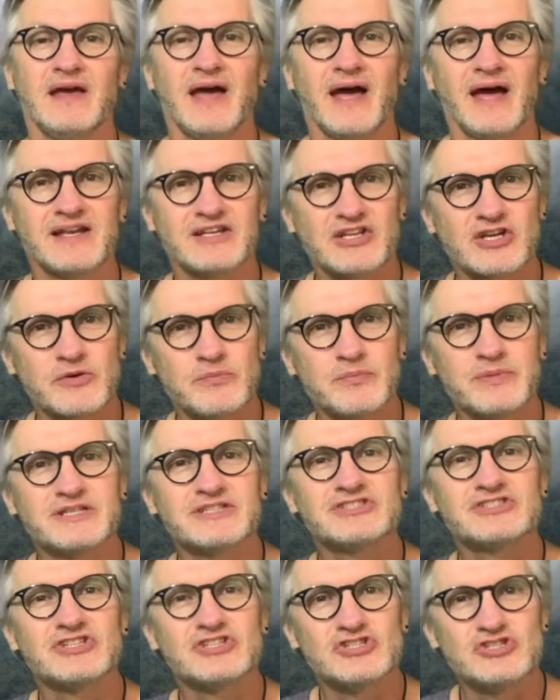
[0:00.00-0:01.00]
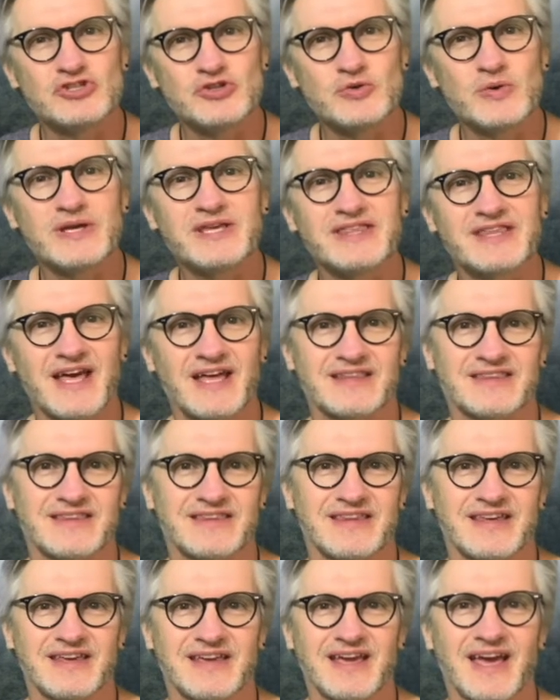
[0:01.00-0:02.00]
and commit to doing that
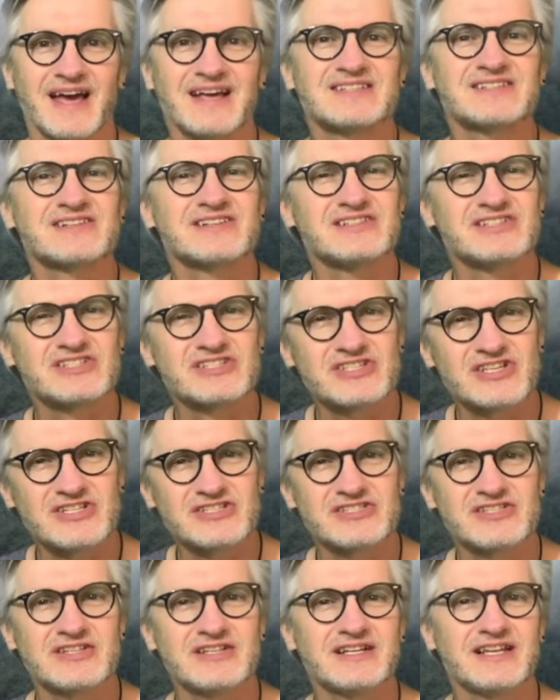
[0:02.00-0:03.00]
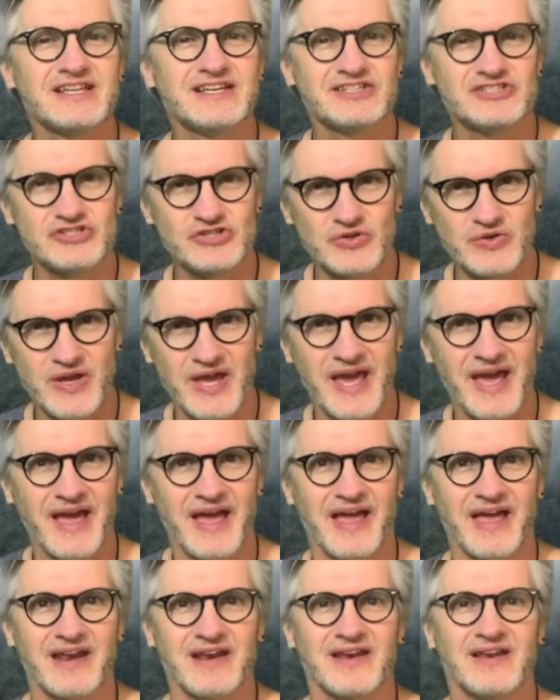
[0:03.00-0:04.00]
thing as consistently as you
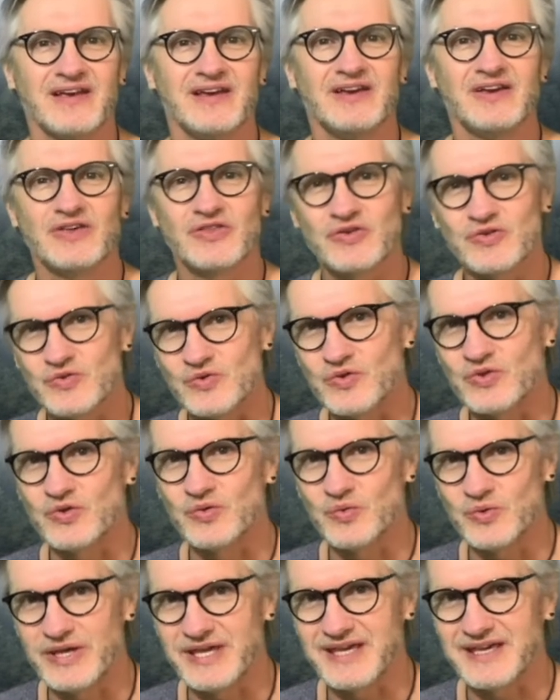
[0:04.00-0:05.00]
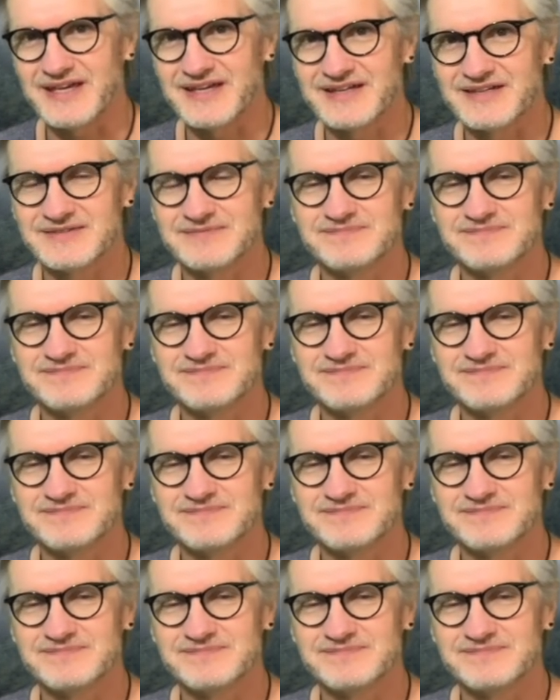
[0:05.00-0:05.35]
can through the week.